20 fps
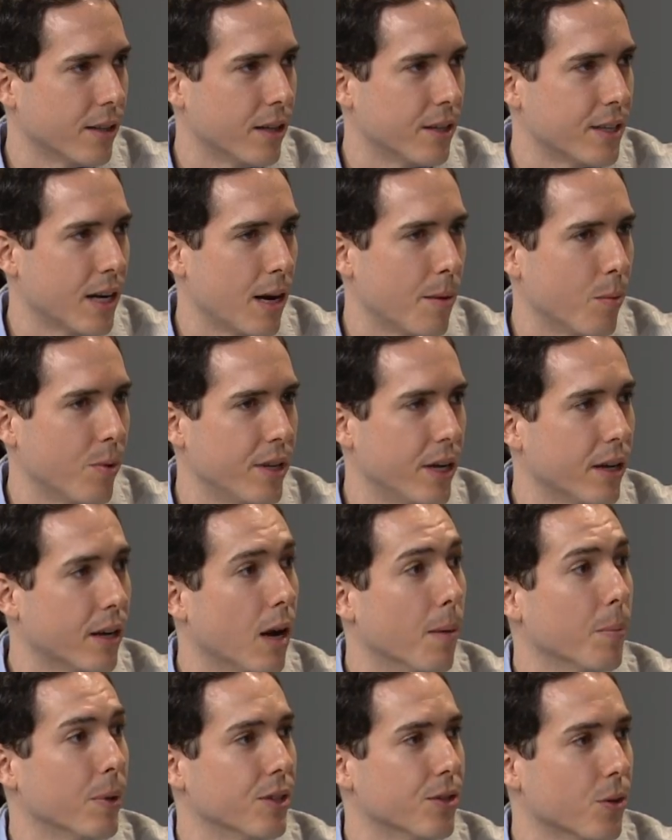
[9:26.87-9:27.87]
a time when the
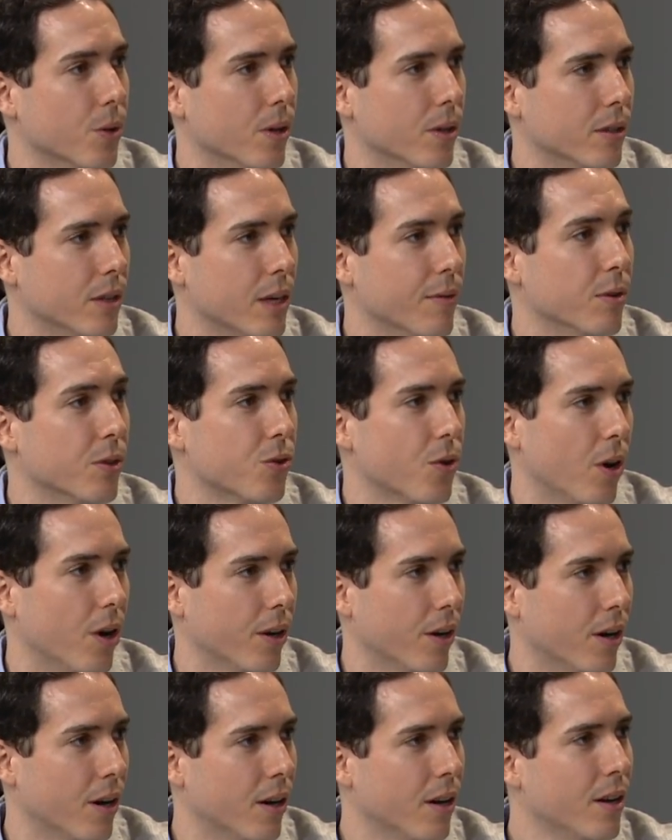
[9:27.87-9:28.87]
incumbents are even
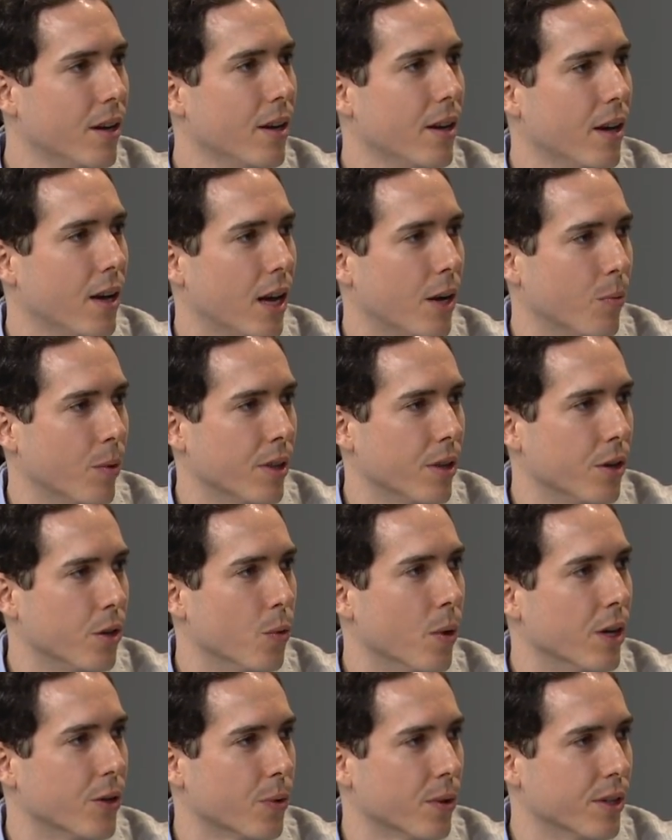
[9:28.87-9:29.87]
stronger and when the new
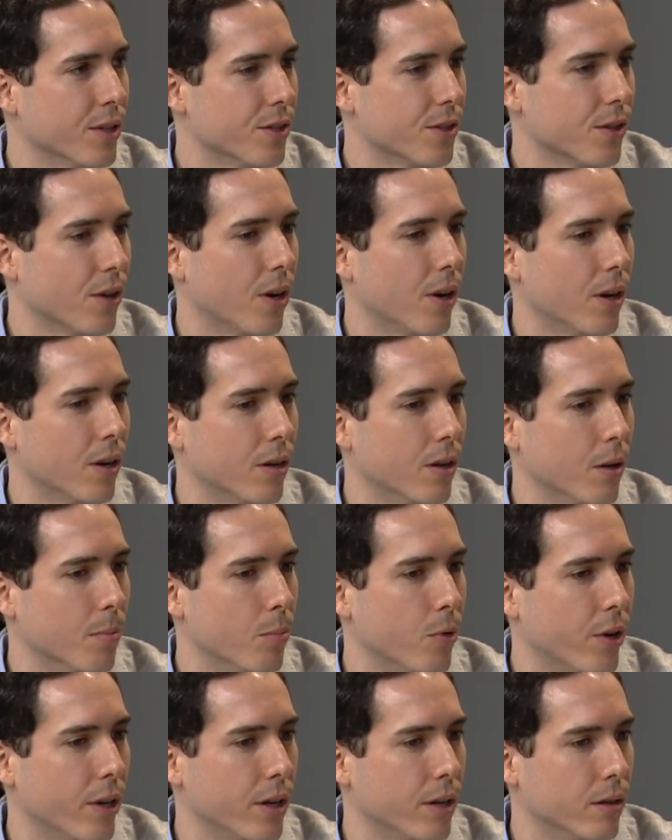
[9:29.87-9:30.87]
entrants are, are
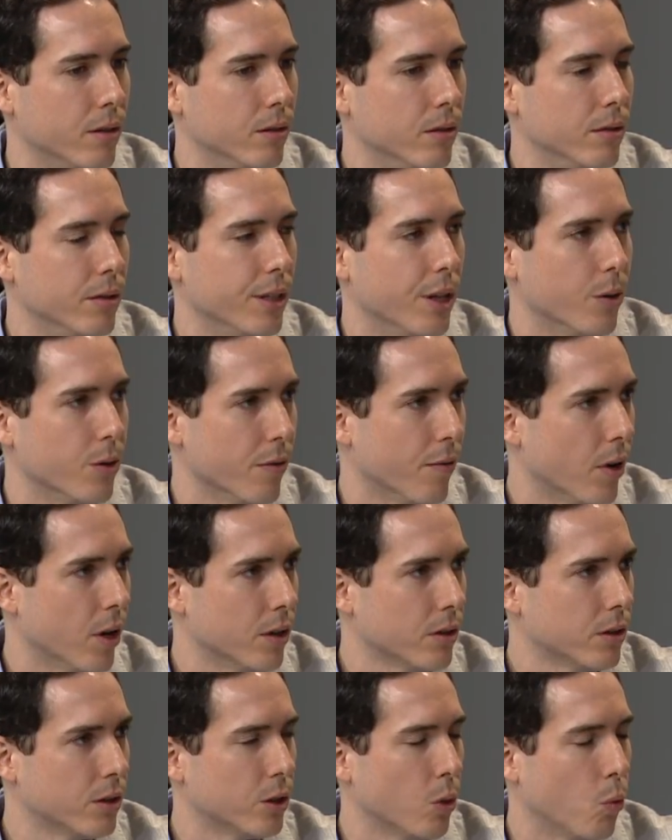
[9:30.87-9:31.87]
pretty you know,
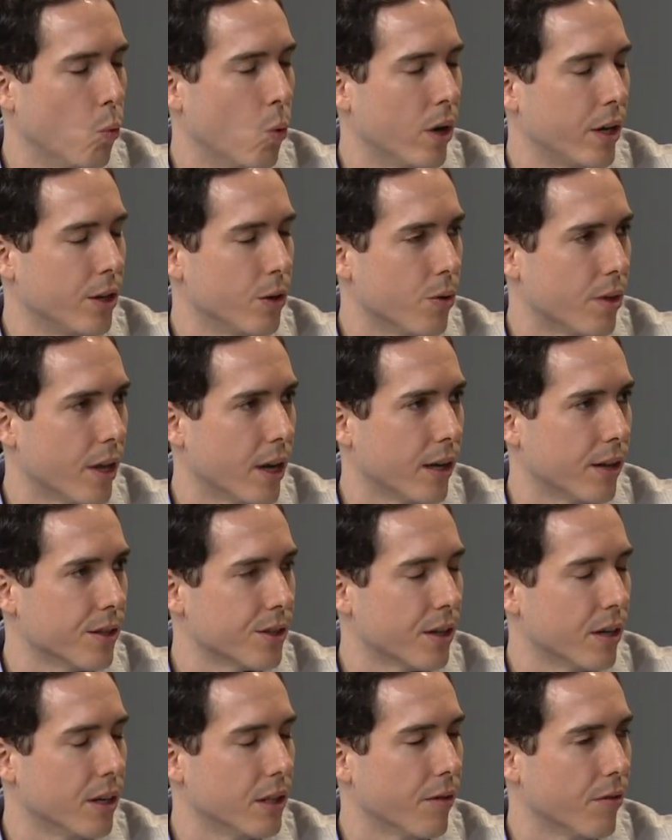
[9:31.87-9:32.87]
diverse. So what do you think is
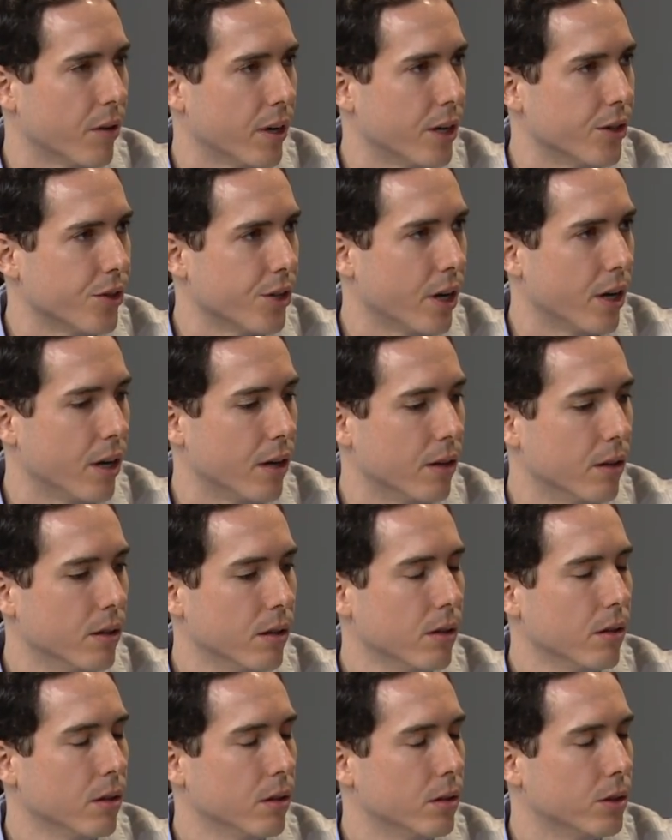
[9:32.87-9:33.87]
going to differentiate
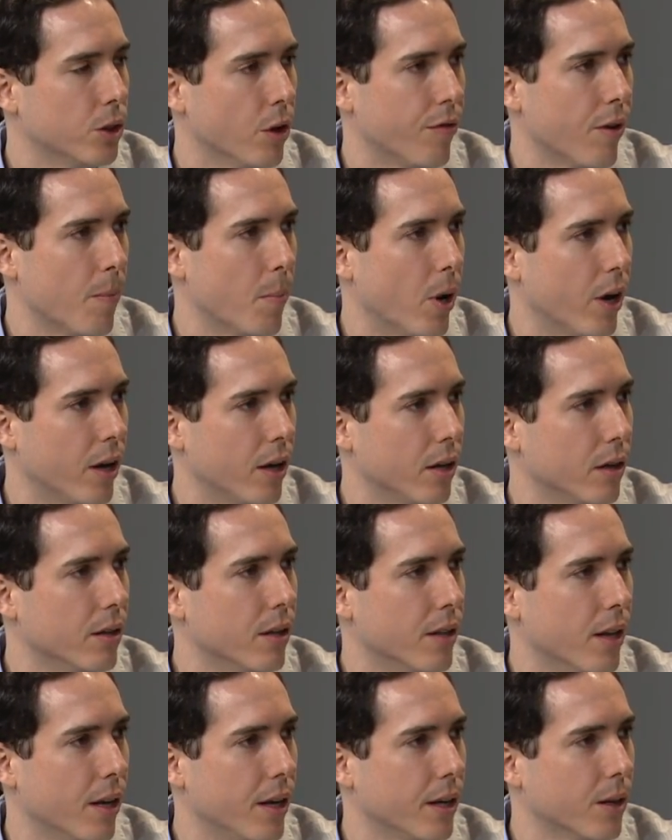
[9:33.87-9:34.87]
SoFi Money? Yeah,
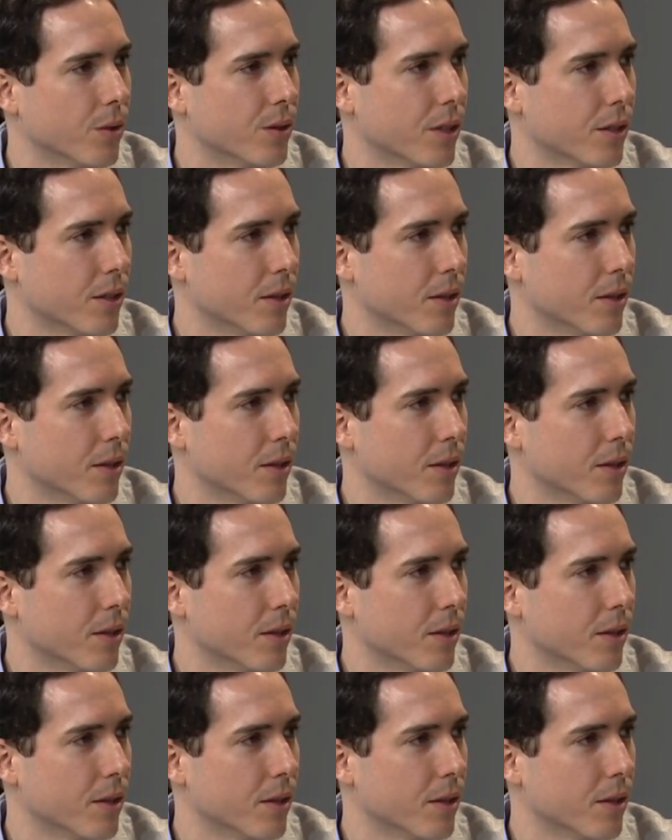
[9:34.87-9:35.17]
I'm going to be